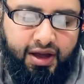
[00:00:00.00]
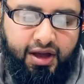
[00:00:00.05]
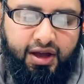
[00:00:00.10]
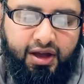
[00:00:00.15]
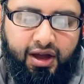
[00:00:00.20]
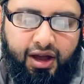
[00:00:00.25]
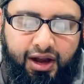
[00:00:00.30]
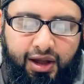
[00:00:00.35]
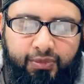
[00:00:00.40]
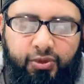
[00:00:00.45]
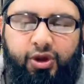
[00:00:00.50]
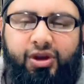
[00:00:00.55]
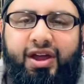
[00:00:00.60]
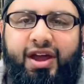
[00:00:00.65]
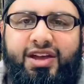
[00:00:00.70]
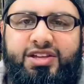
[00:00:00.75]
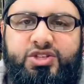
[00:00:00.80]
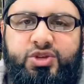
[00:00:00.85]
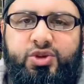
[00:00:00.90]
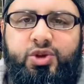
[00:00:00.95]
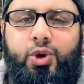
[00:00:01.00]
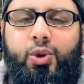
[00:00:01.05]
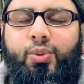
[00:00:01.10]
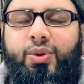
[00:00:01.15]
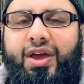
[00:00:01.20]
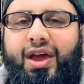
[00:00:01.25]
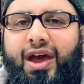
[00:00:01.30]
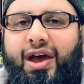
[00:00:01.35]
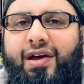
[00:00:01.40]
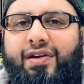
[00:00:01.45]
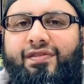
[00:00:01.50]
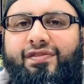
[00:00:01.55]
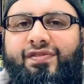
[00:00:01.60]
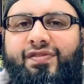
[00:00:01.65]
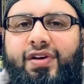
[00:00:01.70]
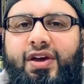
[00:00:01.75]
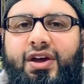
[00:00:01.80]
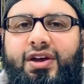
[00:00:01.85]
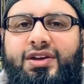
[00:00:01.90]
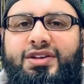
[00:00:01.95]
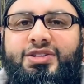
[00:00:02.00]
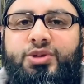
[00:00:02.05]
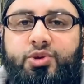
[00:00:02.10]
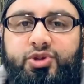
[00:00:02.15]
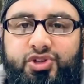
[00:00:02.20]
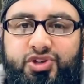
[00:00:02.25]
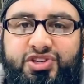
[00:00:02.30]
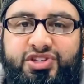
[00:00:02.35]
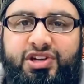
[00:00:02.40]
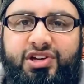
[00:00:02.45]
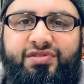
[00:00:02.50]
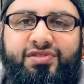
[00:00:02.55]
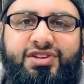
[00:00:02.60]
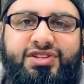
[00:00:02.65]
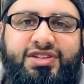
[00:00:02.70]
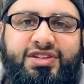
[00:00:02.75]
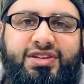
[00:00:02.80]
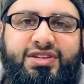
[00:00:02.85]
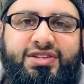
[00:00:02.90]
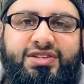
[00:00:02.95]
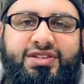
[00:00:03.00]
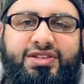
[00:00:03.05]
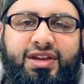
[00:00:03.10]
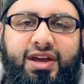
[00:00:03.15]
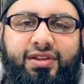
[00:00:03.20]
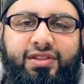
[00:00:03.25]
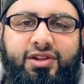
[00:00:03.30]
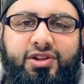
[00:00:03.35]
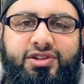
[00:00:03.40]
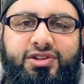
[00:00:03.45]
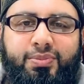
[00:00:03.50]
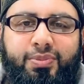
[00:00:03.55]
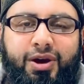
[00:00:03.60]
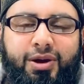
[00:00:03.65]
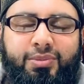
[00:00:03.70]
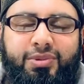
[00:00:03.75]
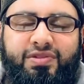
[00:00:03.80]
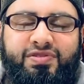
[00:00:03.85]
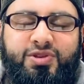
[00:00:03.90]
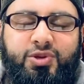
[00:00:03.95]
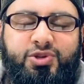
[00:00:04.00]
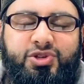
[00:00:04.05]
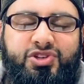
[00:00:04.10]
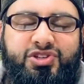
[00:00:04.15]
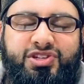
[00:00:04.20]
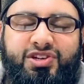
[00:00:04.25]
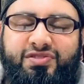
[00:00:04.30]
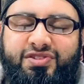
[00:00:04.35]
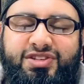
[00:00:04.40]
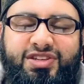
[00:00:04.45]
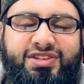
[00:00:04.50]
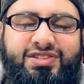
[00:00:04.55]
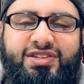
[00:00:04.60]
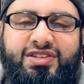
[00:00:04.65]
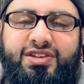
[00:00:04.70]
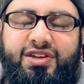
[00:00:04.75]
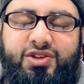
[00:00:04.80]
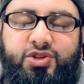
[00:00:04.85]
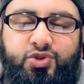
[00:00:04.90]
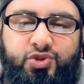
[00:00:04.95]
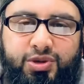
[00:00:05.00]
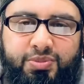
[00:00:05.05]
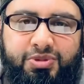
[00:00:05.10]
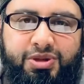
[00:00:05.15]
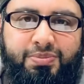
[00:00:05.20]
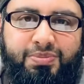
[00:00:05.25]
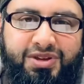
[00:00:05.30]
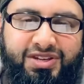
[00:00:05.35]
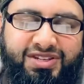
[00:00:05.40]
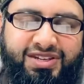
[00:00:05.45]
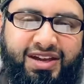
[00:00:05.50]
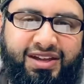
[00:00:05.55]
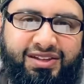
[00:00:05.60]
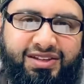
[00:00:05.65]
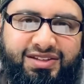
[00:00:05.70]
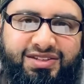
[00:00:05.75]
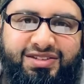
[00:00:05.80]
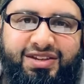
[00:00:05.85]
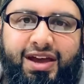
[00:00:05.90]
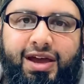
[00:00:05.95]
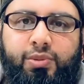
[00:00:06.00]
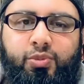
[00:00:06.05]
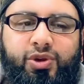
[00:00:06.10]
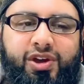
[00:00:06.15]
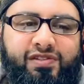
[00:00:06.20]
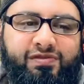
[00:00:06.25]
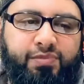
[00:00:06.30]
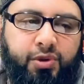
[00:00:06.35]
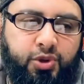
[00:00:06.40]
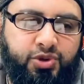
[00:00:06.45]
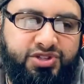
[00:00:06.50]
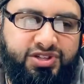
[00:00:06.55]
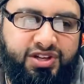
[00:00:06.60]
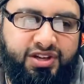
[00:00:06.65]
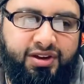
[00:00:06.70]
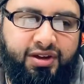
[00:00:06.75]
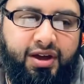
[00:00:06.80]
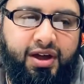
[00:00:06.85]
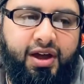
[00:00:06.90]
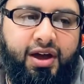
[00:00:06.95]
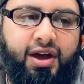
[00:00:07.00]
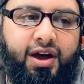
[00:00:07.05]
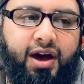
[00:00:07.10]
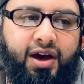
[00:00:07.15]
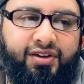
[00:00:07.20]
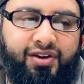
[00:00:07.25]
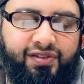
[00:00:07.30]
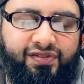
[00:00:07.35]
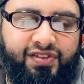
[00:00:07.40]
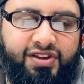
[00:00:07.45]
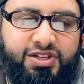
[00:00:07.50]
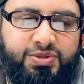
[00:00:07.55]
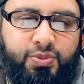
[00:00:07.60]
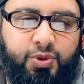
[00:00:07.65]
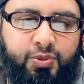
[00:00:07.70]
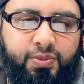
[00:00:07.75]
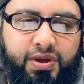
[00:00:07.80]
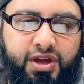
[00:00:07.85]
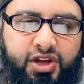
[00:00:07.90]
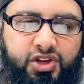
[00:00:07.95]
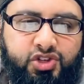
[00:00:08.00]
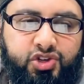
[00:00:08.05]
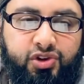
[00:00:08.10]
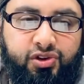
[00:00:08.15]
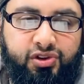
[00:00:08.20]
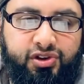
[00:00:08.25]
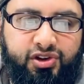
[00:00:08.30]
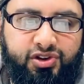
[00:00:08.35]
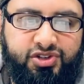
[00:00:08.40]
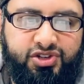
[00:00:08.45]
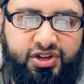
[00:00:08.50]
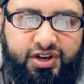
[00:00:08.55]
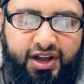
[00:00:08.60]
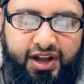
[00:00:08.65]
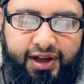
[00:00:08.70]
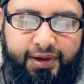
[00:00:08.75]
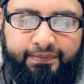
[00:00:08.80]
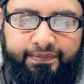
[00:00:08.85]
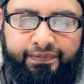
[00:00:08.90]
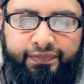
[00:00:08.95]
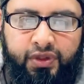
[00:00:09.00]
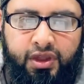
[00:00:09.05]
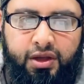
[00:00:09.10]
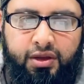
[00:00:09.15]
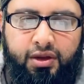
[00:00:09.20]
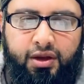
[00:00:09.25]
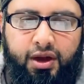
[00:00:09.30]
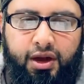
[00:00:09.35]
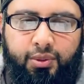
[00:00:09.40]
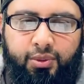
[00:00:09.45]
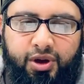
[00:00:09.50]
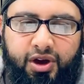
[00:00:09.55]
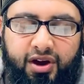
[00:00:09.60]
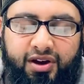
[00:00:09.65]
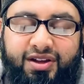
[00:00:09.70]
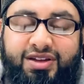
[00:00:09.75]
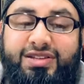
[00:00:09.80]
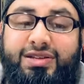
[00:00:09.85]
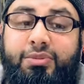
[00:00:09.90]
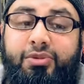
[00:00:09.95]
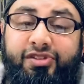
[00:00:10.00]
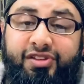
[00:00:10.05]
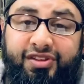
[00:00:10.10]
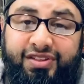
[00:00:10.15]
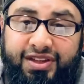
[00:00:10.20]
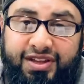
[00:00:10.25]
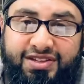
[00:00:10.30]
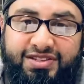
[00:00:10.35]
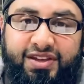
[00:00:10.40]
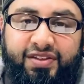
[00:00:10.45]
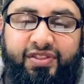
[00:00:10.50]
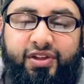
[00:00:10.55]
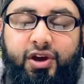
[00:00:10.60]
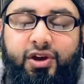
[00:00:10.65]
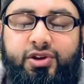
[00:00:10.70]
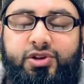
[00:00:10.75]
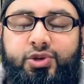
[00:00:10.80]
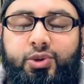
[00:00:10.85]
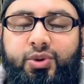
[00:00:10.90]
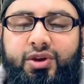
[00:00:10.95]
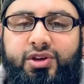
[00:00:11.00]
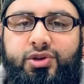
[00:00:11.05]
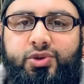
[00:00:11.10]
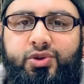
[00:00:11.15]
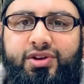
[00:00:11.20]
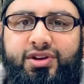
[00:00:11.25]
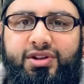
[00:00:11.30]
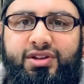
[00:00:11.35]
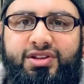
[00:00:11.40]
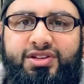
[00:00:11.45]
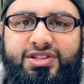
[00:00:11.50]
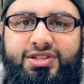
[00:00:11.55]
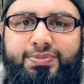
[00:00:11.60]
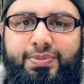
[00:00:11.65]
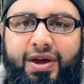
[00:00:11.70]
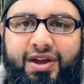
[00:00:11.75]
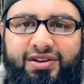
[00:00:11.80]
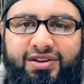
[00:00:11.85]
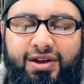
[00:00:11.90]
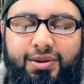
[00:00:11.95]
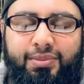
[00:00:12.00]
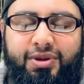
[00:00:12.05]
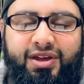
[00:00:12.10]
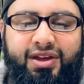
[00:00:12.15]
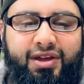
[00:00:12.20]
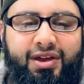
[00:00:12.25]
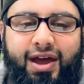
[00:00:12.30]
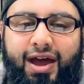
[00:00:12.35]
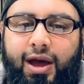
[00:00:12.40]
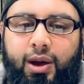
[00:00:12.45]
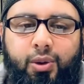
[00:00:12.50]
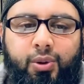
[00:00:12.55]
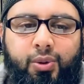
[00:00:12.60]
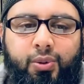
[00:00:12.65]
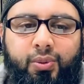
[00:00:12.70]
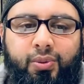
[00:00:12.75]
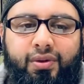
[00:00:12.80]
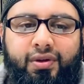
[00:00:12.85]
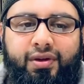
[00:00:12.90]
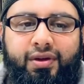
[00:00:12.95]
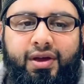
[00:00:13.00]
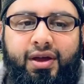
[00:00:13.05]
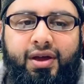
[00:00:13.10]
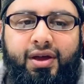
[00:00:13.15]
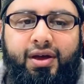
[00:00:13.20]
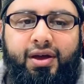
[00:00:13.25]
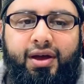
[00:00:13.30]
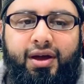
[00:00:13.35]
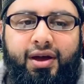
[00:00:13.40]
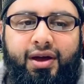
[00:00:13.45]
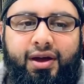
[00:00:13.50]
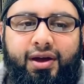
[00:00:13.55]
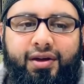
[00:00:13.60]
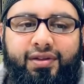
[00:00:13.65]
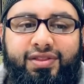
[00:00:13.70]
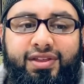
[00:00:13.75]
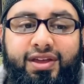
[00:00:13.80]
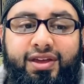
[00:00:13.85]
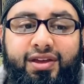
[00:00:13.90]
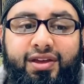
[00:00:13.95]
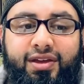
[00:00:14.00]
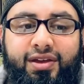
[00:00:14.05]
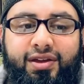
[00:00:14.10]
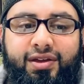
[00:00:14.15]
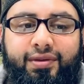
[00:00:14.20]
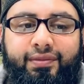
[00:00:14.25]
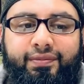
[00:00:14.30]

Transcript: Alhamdulillah, as you know, we have social services, and the Department of Social Services is extremely busy at this time. We have posted on our Facebook page earlier today regarding some of the things that they are doing during this pandemic, and how the